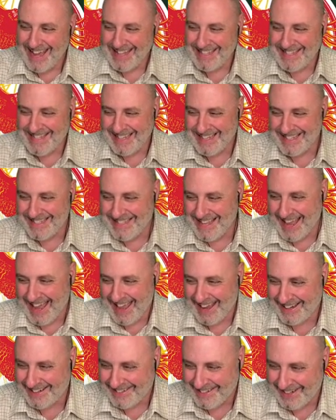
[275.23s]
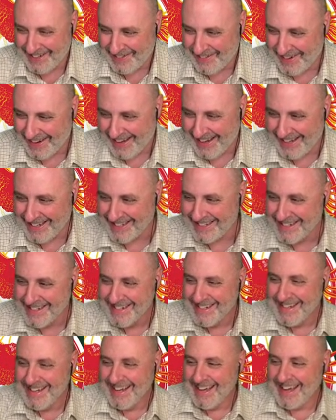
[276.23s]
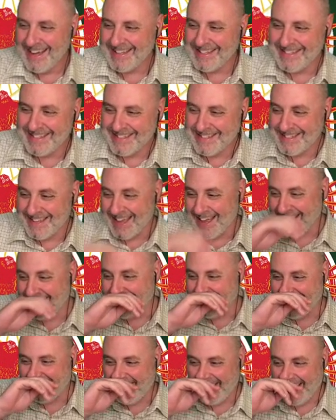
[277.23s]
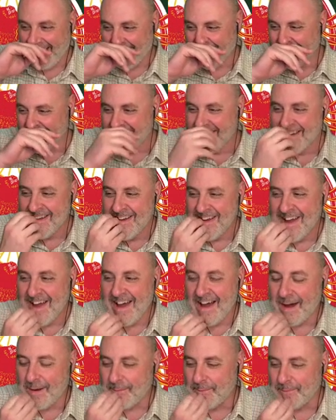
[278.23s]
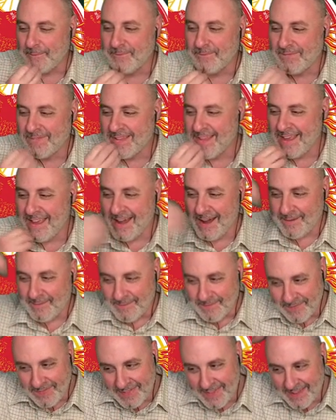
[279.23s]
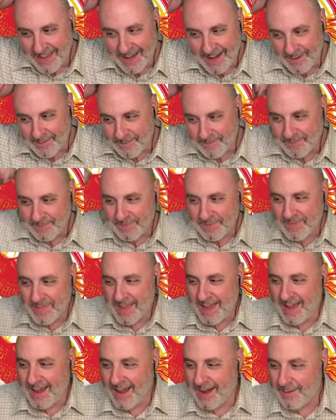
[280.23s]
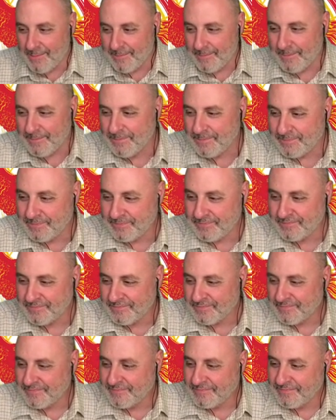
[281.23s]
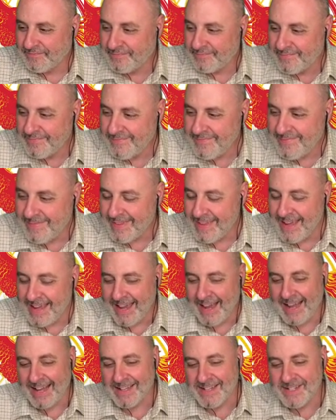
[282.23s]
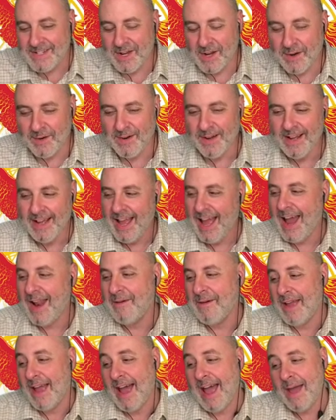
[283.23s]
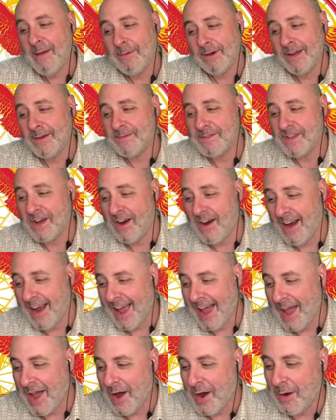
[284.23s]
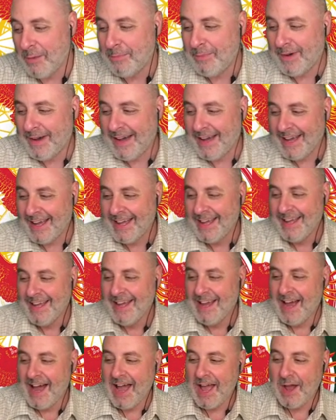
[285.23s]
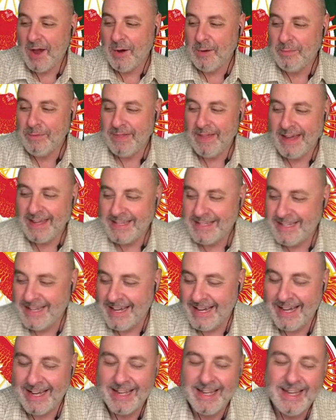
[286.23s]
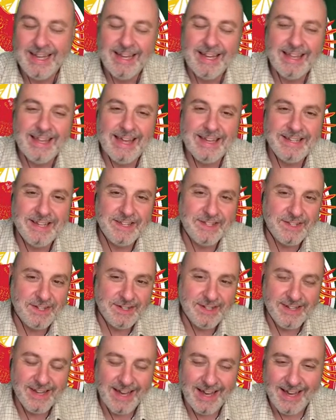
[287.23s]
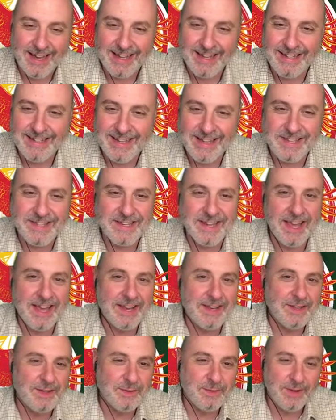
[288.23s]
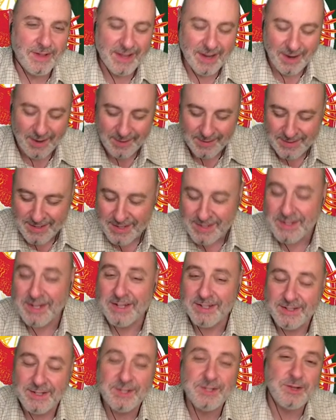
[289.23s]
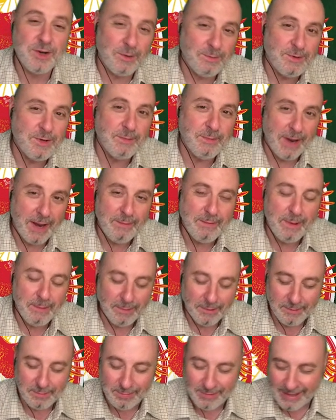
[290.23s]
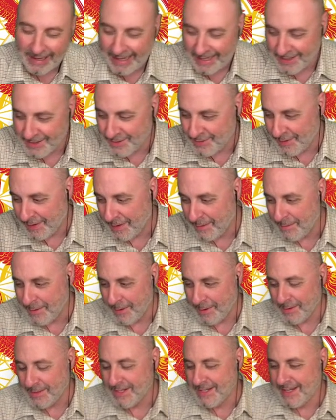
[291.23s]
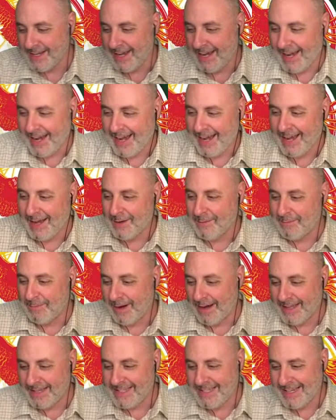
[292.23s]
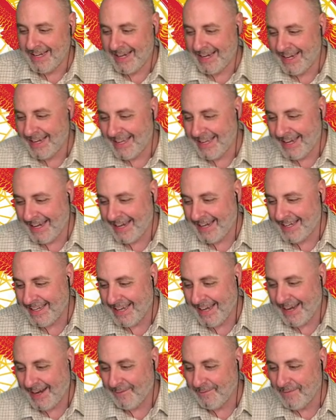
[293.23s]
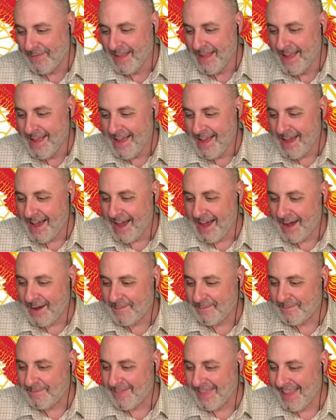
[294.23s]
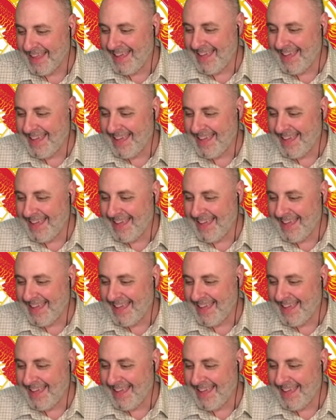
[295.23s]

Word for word: That's exactly right. That's exactly right. Um, yeah, yeah. Um, yeah so anyway yeah emily i'm sorry i hope uh, i hope that uh, that doesn't uh, doesn't get in the you know doesn't disturb too many people's plans for the moot uh, but uh, yeah yeah um,